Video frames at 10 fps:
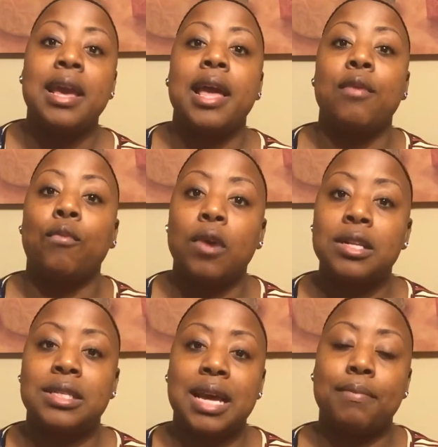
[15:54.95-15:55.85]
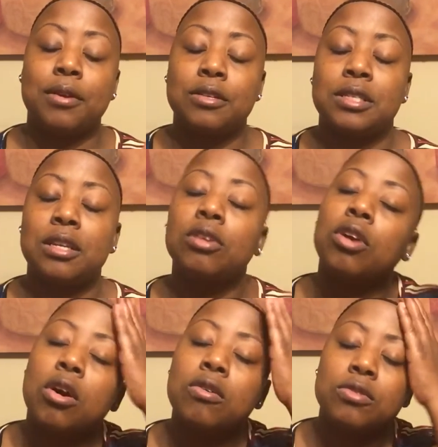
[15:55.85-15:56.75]
And once that person
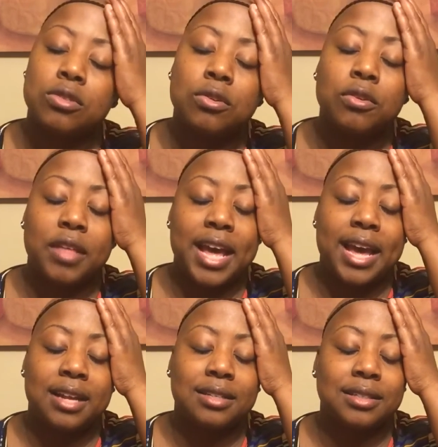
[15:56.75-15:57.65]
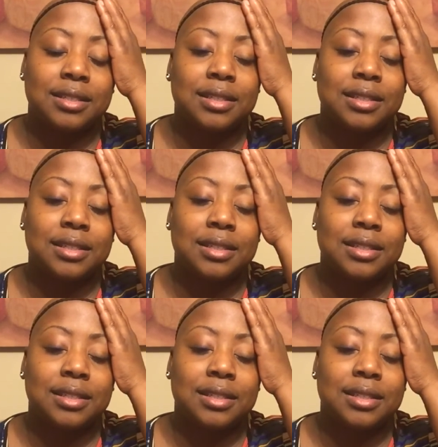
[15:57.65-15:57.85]
goes through that,